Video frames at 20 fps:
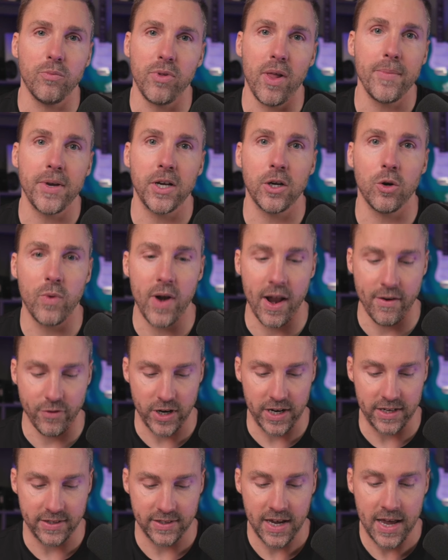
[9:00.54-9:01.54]
plumbing or whatever
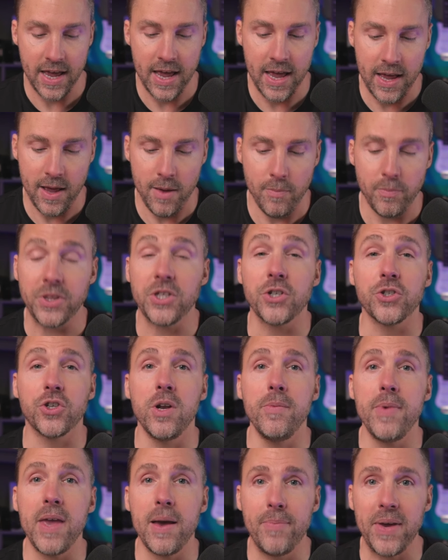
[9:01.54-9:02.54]
it is, but there's
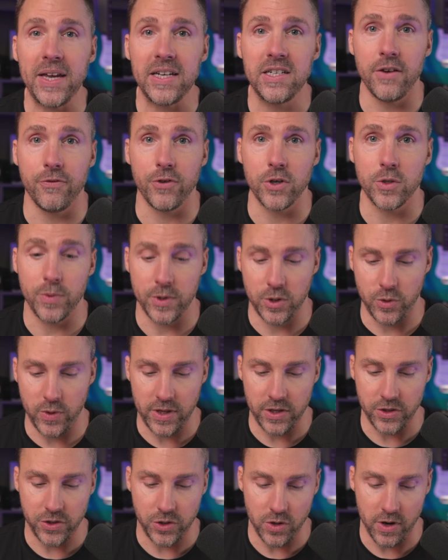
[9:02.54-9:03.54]
going to be a big difference
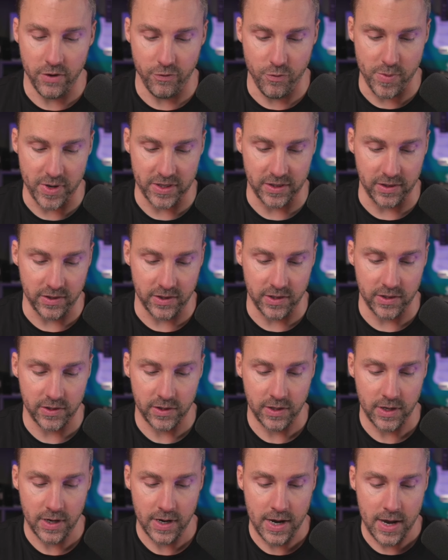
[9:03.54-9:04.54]
between these two different
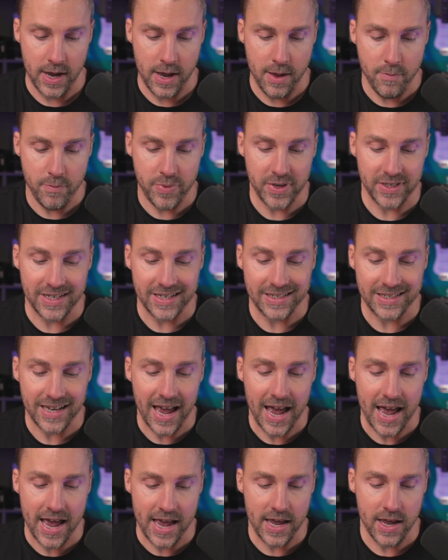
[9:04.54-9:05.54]
businesses. Business
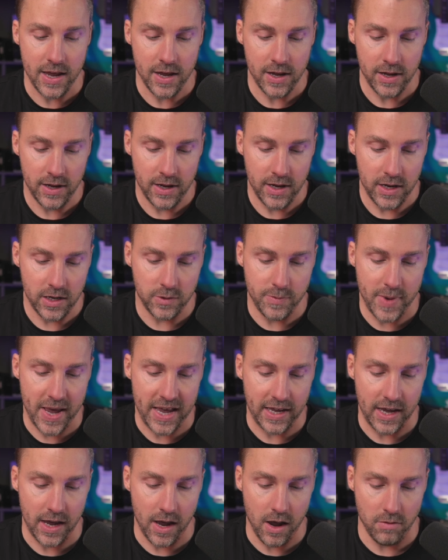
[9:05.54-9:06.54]
A is
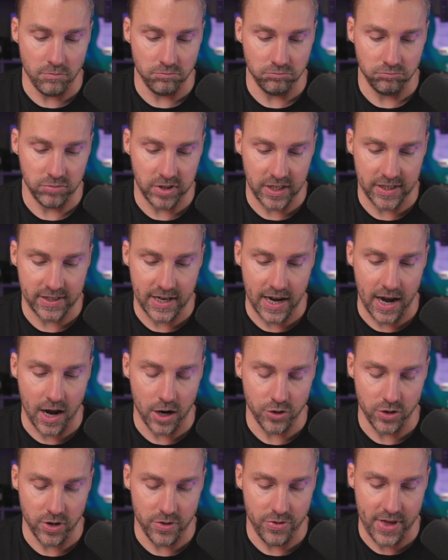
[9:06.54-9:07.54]
making, let's say,
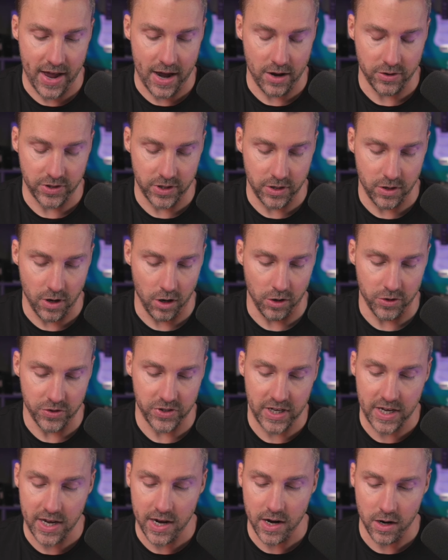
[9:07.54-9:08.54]
$100,000
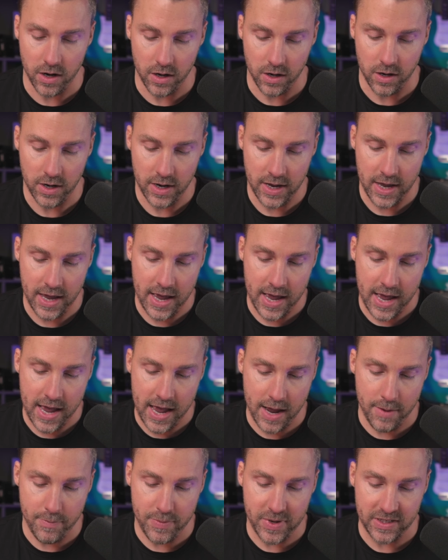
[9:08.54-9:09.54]
a year,
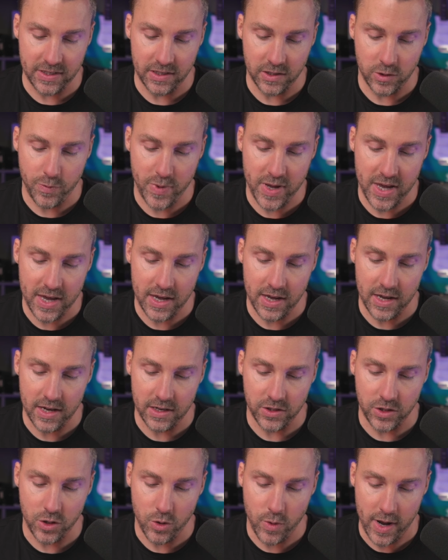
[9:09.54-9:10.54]
and Business B
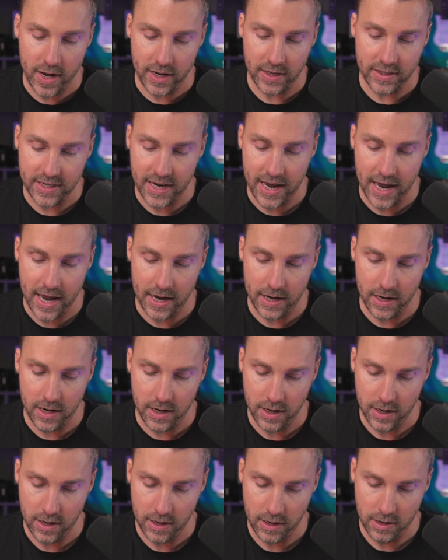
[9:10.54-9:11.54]
is doing
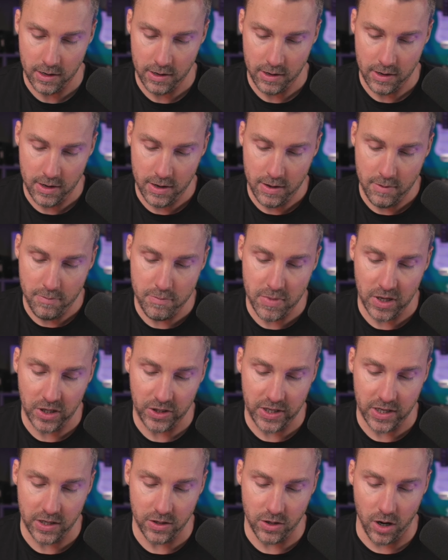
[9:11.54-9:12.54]
$10
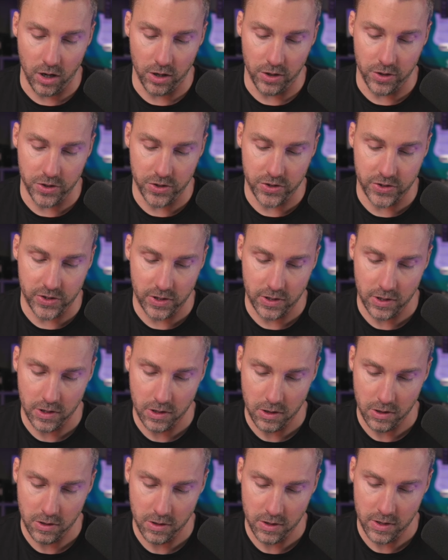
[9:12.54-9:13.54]
million
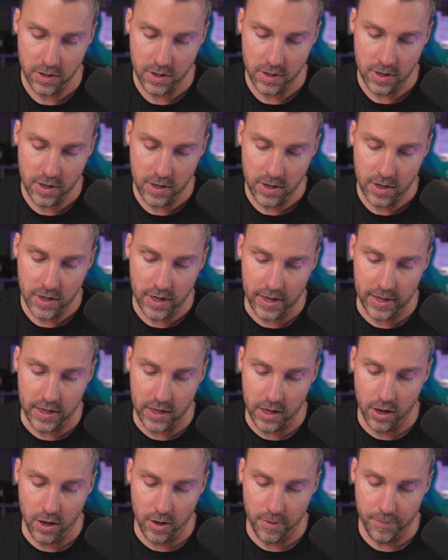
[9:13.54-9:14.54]
a
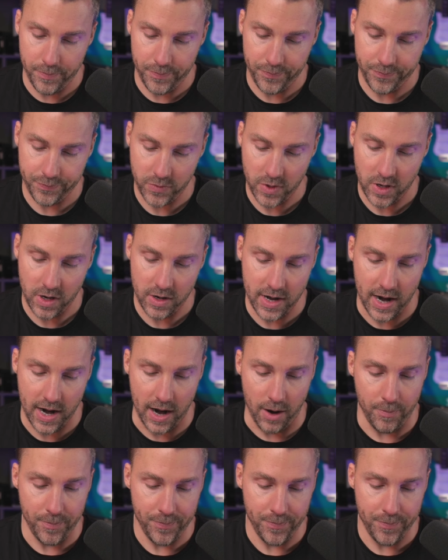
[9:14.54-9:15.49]
year. Now,